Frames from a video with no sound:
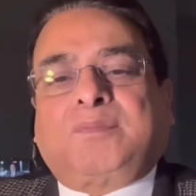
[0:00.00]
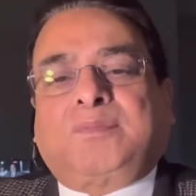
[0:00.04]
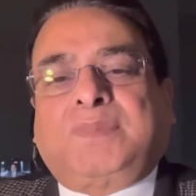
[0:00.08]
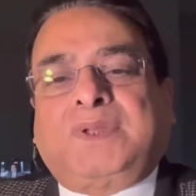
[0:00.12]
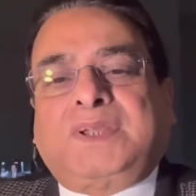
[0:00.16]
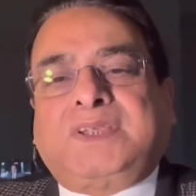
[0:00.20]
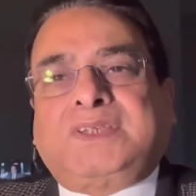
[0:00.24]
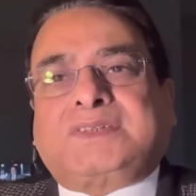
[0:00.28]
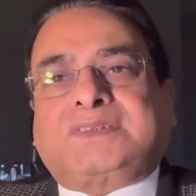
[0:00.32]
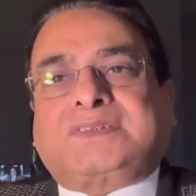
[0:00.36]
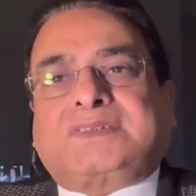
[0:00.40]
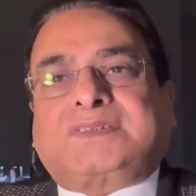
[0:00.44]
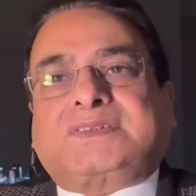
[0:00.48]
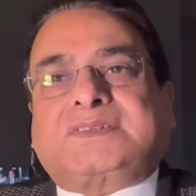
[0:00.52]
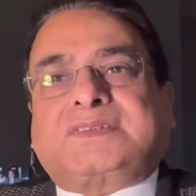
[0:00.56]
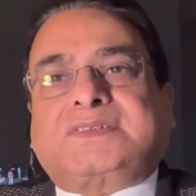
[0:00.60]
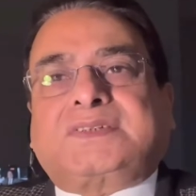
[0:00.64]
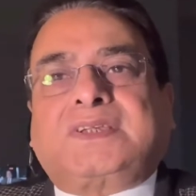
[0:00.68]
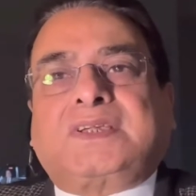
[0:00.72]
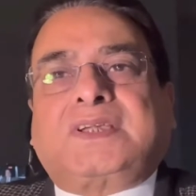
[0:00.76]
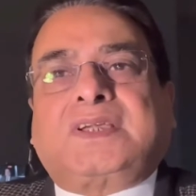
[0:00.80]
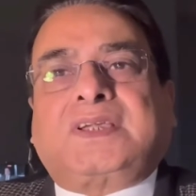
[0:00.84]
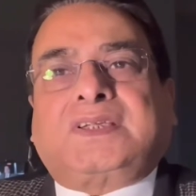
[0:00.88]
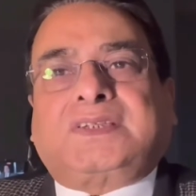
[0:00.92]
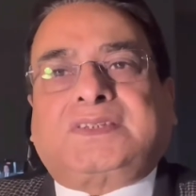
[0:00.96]

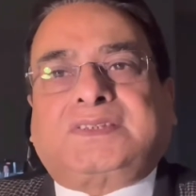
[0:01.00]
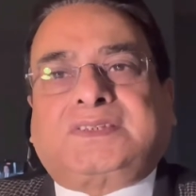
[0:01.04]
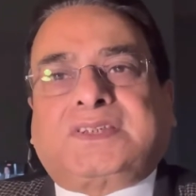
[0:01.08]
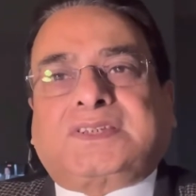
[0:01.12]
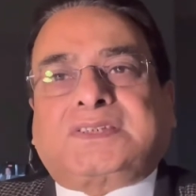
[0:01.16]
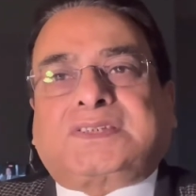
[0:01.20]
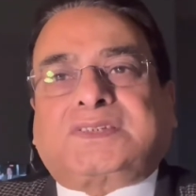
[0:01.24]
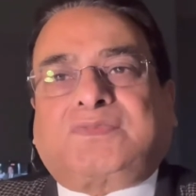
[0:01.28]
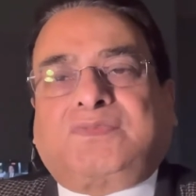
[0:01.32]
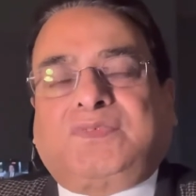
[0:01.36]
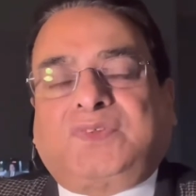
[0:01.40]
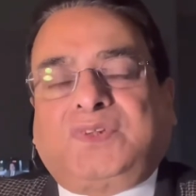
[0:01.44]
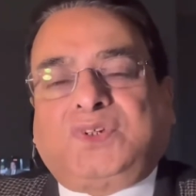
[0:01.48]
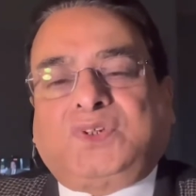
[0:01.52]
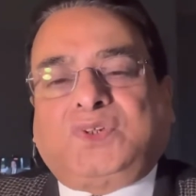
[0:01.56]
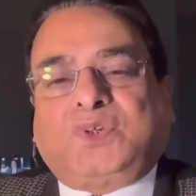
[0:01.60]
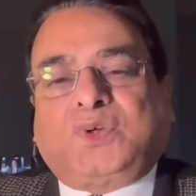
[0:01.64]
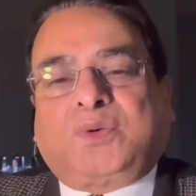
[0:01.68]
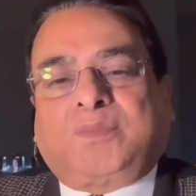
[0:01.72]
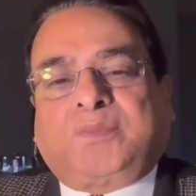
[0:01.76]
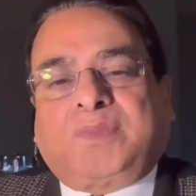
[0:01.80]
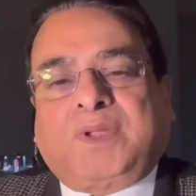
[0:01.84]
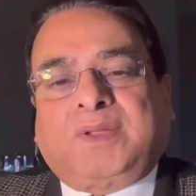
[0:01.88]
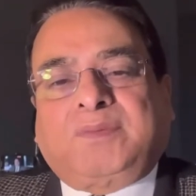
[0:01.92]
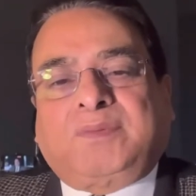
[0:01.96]
please just feed
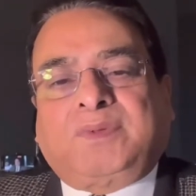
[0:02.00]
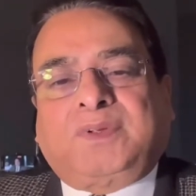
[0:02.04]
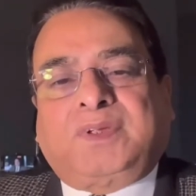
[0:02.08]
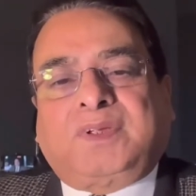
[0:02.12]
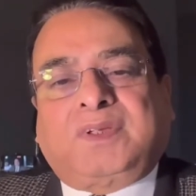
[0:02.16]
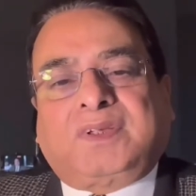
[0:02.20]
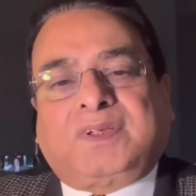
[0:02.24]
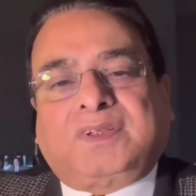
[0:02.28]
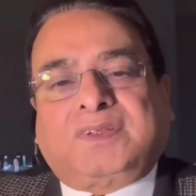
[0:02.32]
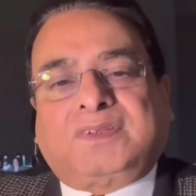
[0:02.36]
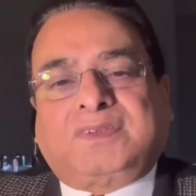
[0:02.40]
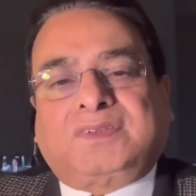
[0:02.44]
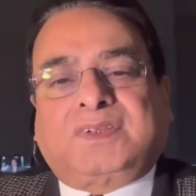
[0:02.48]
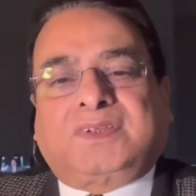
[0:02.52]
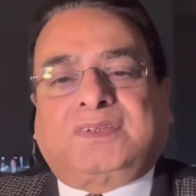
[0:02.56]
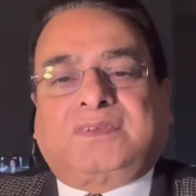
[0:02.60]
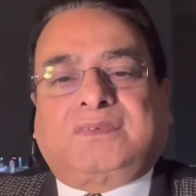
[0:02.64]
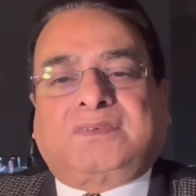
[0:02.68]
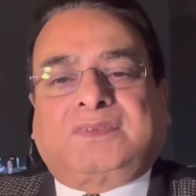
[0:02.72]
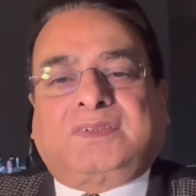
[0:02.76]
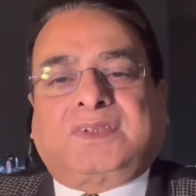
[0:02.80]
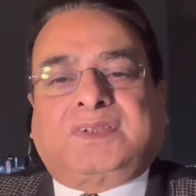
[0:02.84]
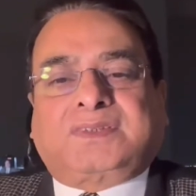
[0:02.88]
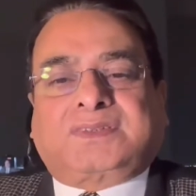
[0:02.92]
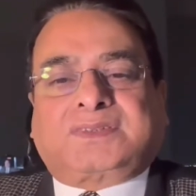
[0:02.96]
your baby
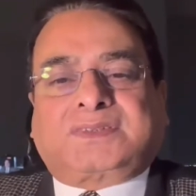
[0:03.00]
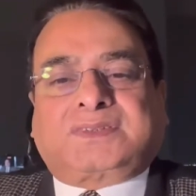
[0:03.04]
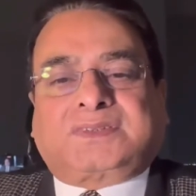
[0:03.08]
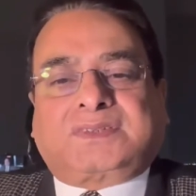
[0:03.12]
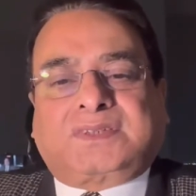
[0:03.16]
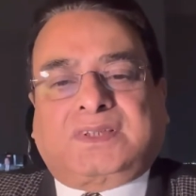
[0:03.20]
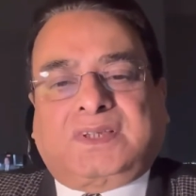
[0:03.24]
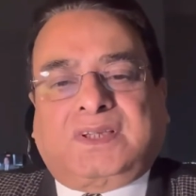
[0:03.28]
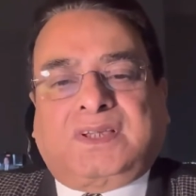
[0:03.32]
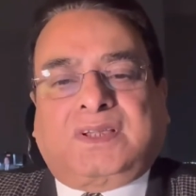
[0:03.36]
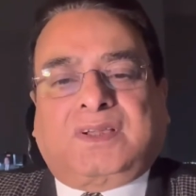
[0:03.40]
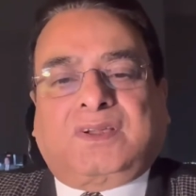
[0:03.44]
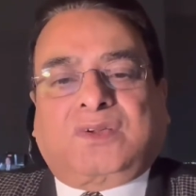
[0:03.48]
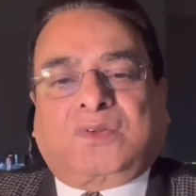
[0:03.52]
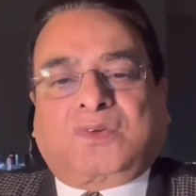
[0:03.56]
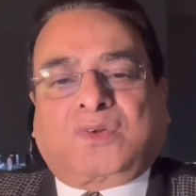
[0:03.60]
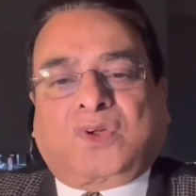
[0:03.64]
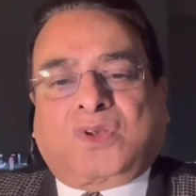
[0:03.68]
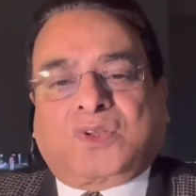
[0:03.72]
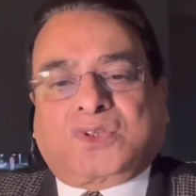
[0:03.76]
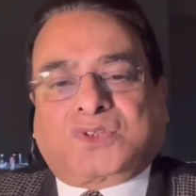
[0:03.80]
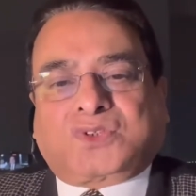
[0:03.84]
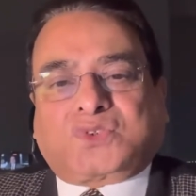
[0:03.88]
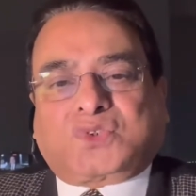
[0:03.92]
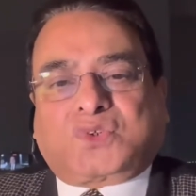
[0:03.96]
this
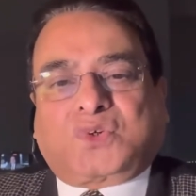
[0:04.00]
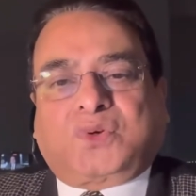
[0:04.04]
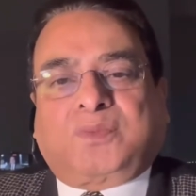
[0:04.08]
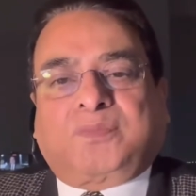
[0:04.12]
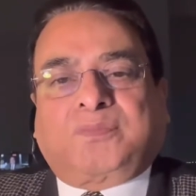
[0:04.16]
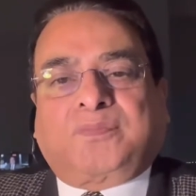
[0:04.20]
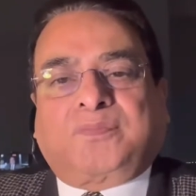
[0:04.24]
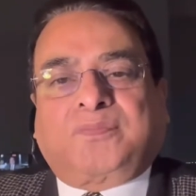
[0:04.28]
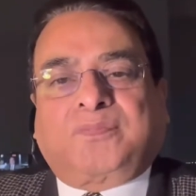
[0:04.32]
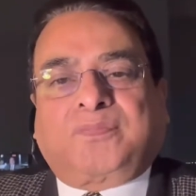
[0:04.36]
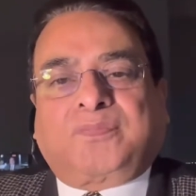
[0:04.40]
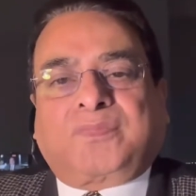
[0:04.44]
colostrum.